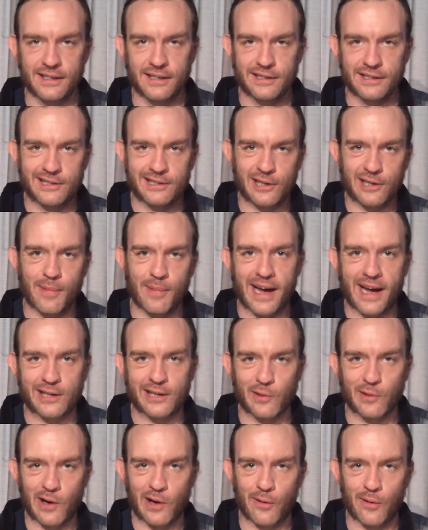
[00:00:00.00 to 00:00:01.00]
to go back to
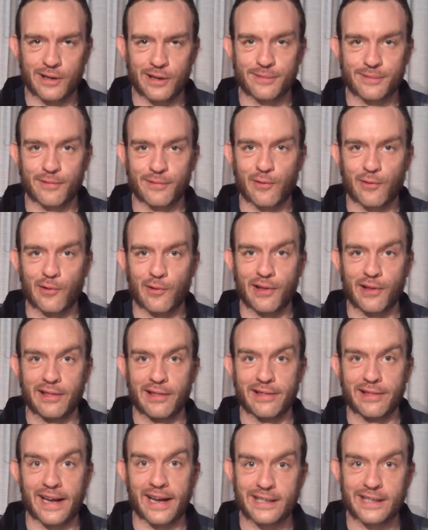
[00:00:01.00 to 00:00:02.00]
where I was before the
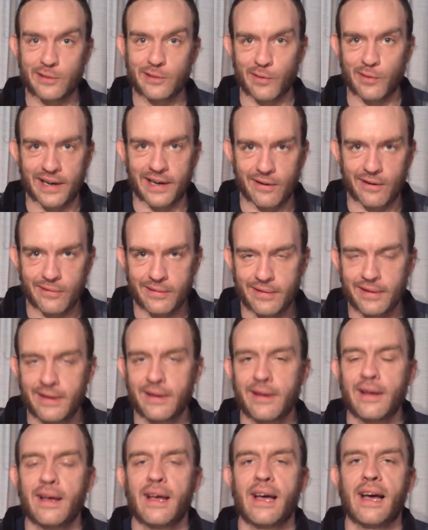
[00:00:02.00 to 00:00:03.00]
lights went
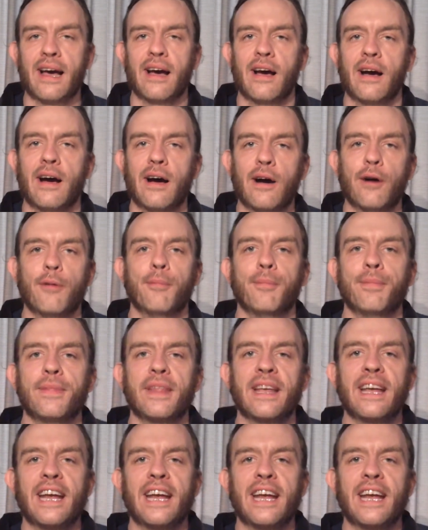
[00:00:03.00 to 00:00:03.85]
out,